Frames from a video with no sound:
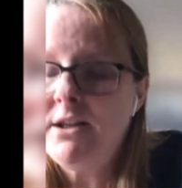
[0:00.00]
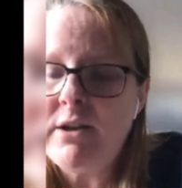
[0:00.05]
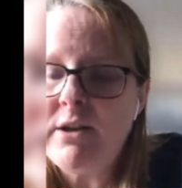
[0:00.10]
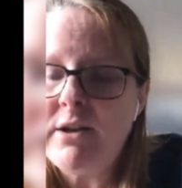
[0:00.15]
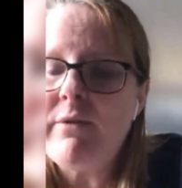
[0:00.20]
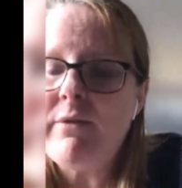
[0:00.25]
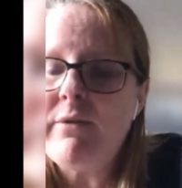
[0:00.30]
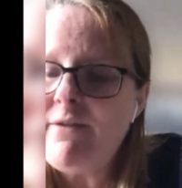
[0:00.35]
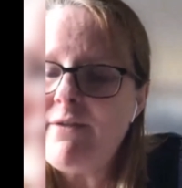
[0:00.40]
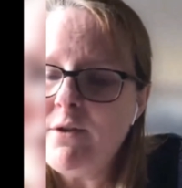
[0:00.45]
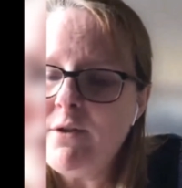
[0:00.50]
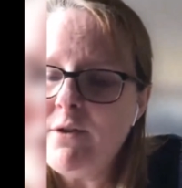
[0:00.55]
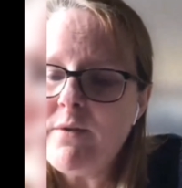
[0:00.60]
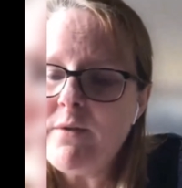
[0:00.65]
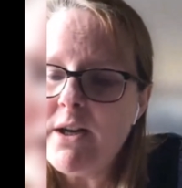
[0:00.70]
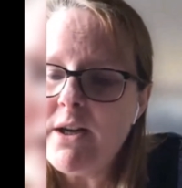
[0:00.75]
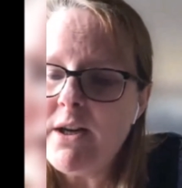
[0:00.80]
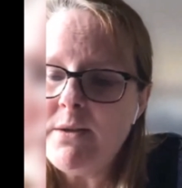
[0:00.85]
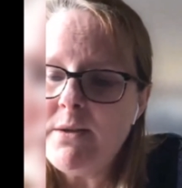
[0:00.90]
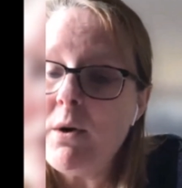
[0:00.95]
So
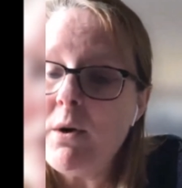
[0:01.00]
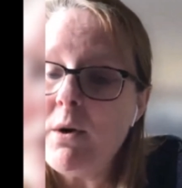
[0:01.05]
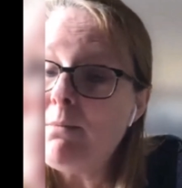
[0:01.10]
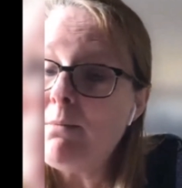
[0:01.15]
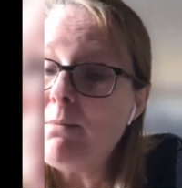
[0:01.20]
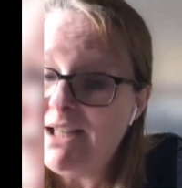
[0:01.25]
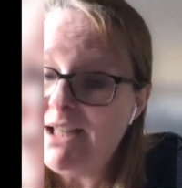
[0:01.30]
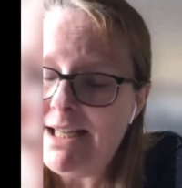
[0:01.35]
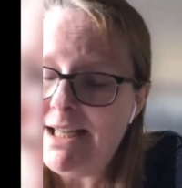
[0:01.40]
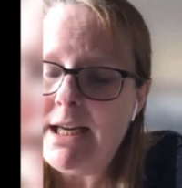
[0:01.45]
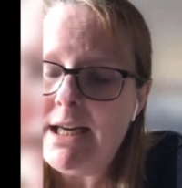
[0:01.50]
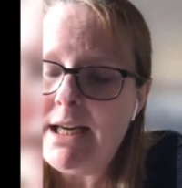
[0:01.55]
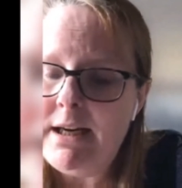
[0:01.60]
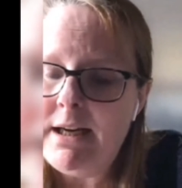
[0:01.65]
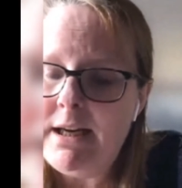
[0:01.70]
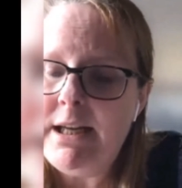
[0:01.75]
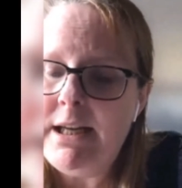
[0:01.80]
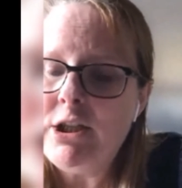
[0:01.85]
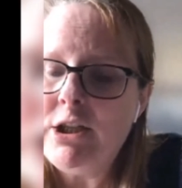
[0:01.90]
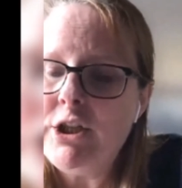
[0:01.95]
refuse fires were a particular